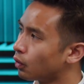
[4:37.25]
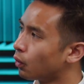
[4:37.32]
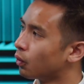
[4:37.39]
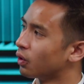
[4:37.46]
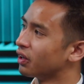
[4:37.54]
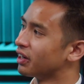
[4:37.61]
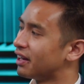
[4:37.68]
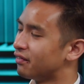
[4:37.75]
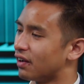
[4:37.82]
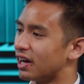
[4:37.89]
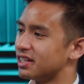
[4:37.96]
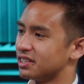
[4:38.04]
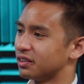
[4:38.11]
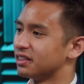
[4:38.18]
or
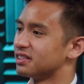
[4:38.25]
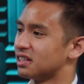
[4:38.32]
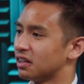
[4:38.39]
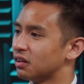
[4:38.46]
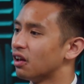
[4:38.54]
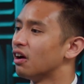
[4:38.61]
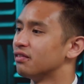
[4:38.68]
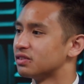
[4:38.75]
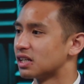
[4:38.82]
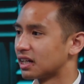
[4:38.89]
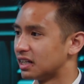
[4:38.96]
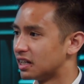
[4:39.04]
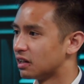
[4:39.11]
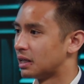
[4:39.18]
advising on the sale of
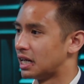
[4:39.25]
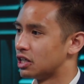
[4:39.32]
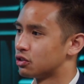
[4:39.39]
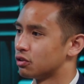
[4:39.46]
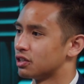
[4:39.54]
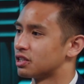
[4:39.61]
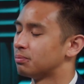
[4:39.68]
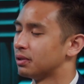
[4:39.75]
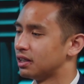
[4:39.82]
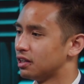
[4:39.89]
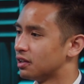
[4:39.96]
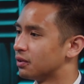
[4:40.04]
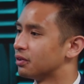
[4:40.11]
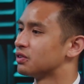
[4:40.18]
secondary interests. But
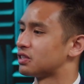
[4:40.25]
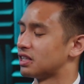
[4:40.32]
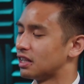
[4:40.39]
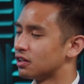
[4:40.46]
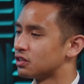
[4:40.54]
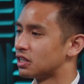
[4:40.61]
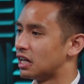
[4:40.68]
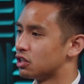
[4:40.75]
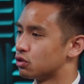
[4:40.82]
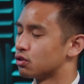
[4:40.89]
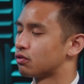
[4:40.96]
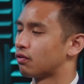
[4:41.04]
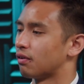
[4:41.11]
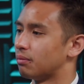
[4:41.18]
there's an
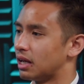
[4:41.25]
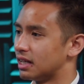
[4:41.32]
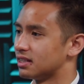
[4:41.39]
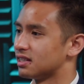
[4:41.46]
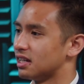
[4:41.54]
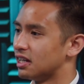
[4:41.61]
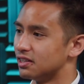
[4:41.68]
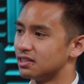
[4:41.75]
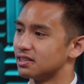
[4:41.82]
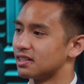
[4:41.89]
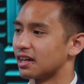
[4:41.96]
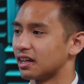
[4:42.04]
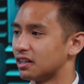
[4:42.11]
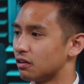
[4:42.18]
interest from banks into
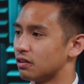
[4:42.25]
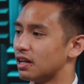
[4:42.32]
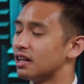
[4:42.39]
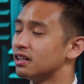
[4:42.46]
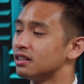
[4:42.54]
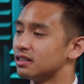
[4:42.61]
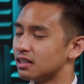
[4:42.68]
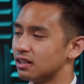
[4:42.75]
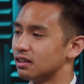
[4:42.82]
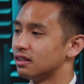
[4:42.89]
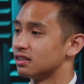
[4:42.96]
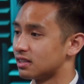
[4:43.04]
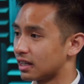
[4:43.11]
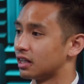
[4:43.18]

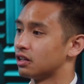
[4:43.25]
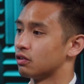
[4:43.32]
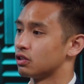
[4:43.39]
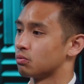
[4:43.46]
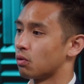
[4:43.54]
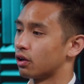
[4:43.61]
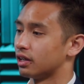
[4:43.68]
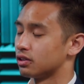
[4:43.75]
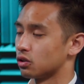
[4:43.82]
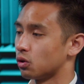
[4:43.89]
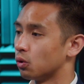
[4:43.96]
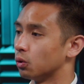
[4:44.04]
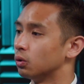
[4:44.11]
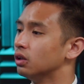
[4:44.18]
the secondaries market as a
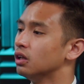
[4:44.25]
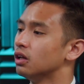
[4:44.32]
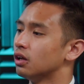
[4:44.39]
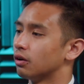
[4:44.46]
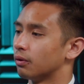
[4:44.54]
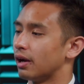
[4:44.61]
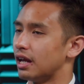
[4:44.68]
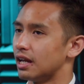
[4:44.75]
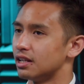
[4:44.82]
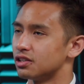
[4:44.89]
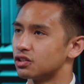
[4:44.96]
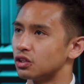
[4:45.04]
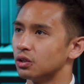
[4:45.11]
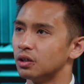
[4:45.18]
whole. Right.
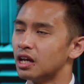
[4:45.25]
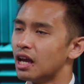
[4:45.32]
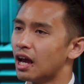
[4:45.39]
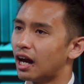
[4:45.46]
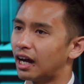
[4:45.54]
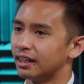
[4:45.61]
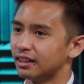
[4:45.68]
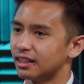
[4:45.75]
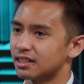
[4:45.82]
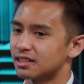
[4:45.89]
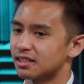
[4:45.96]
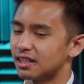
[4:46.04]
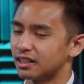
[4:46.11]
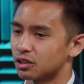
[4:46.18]
And so I think
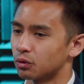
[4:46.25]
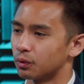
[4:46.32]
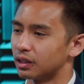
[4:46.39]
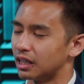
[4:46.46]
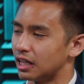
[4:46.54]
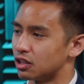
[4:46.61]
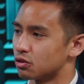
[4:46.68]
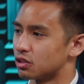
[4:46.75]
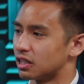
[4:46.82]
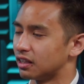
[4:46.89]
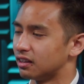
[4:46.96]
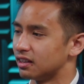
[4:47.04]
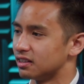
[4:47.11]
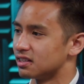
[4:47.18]
that's a really
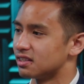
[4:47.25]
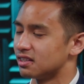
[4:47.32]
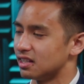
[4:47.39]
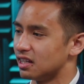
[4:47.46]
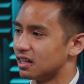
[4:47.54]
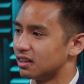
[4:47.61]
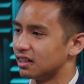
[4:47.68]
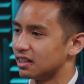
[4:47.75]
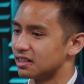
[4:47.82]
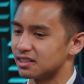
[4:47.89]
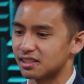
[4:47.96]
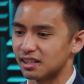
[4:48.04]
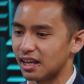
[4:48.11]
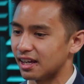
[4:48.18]
interesting thing to see. I think
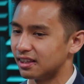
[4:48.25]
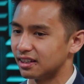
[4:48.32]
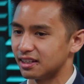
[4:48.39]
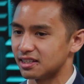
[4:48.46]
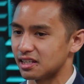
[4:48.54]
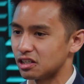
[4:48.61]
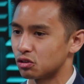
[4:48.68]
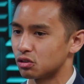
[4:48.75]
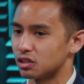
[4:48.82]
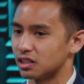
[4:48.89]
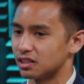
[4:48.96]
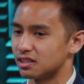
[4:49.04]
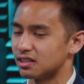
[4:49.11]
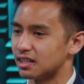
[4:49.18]
it's
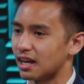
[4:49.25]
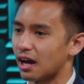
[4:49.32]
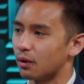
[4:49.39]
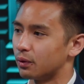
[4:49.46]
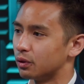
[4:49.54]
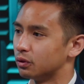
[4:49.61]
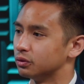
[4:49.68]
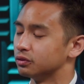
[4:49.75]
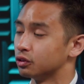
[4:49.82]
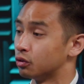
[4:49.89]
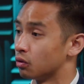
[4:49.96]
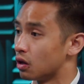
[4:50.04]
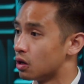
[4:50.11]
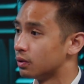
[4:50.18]
interesting to see how it'll
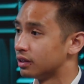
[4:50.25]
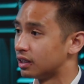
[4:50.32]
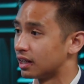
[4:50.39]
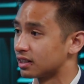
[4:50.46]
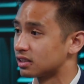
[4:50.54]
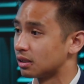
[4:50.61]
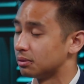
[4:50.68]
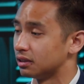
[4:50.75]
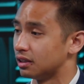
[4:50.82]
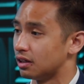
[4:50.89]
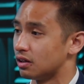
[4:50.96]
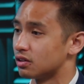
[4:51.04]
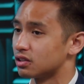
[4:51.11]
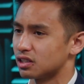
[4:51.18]
grow in the next couple of
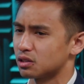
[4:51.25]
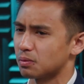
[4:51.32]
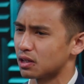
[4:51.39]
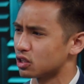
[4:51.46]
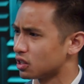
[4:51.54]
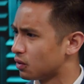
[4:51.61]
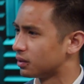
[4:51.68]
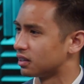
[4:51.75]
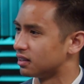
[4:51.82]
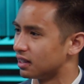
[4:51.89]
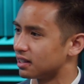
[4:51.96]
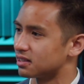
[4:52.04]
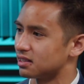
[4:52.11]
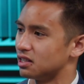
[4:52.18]
years, especially with the
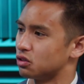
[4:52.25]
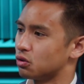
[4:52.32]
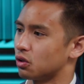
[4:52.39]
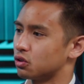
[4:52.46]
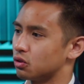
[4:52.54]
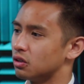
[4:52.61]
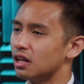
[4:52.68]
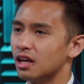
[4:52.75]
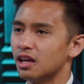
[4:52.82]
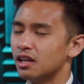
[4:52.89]
DST structure.